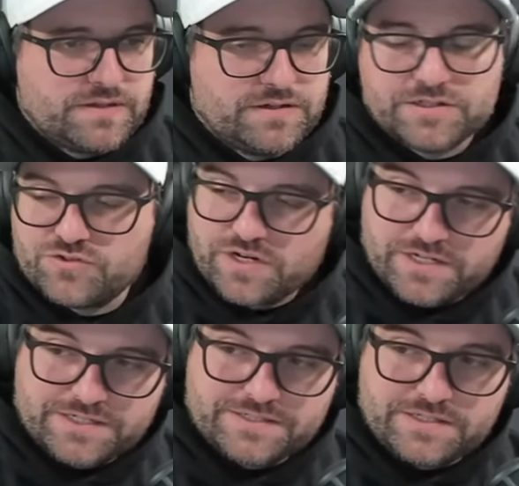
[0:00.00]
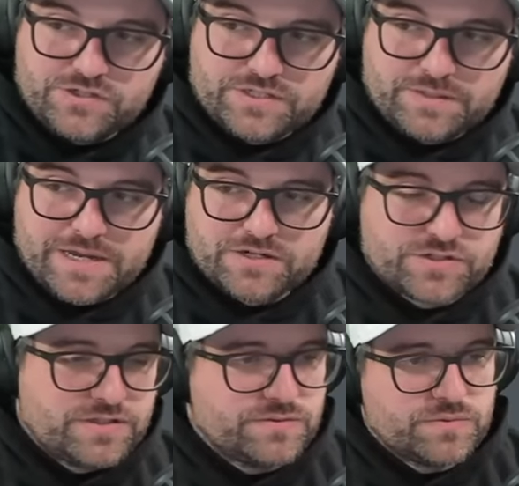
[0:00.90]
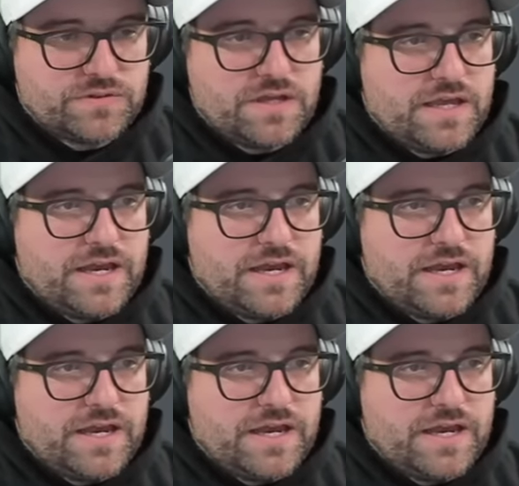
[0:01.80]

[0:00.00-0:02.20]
I'm gonna try not to CGC bash in this one.